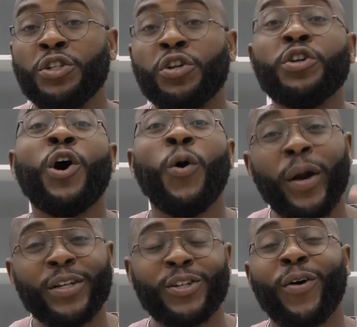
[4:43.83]
to know
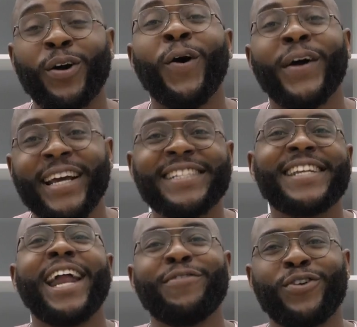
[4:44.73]
what is going on
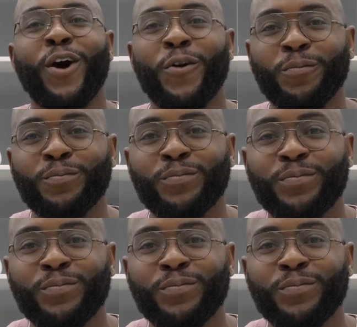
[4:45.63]
inside of your home.